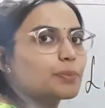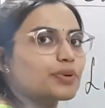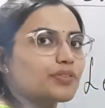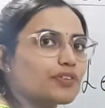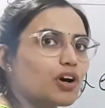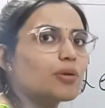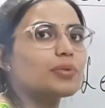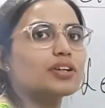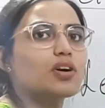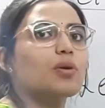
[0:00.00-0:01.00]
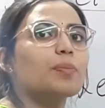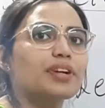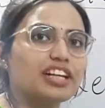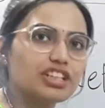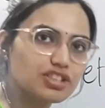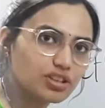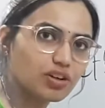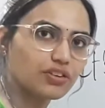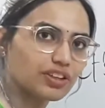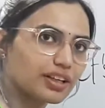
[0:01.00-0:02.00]
perform an operation
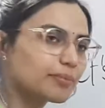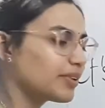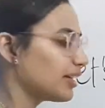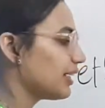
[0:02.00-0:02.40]
on them,